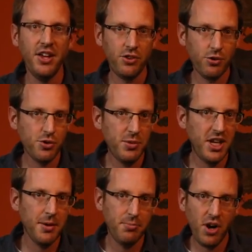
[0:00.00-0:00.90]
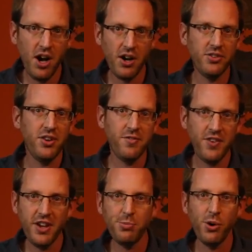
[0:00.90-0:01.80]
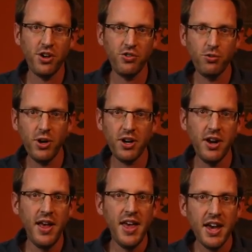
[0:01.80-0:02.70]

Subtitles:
Social media, blogs, and then Facebook and Twitter.